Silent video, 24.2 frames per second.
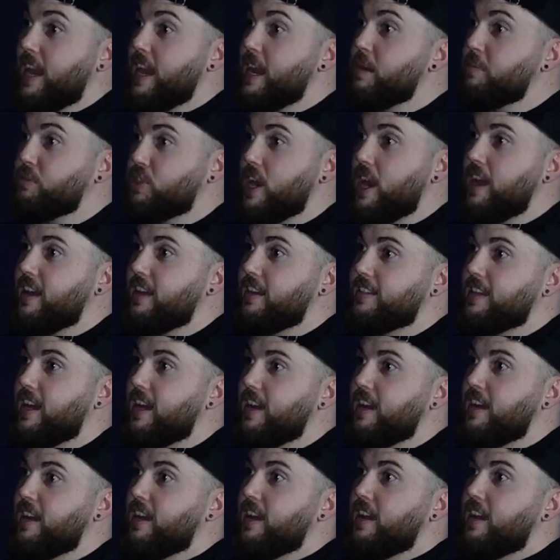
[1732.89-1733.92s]
like ape
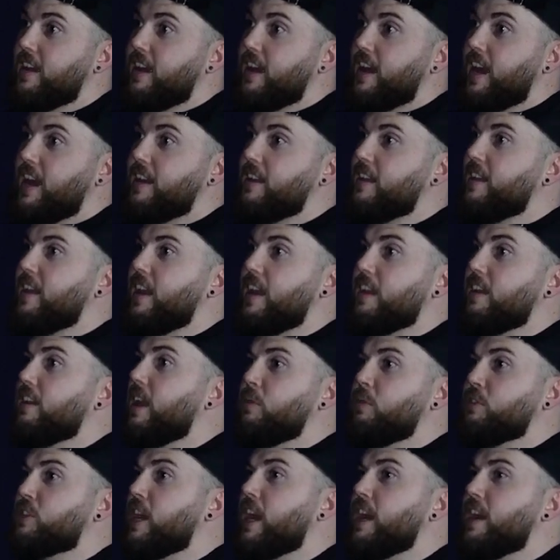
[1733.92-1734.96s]
shit at it. Aye, aye, I
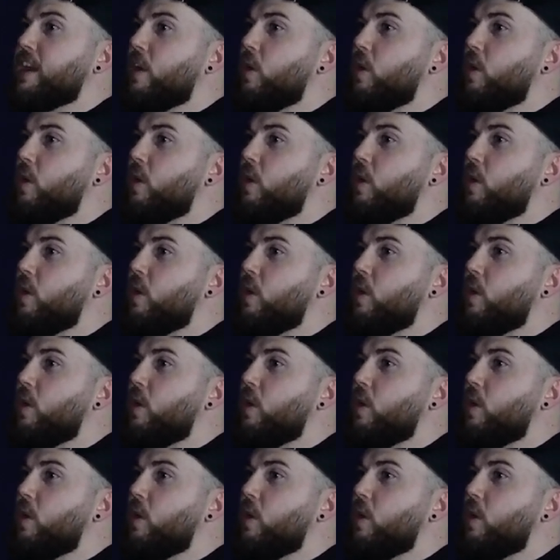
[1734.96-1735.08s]
seen that.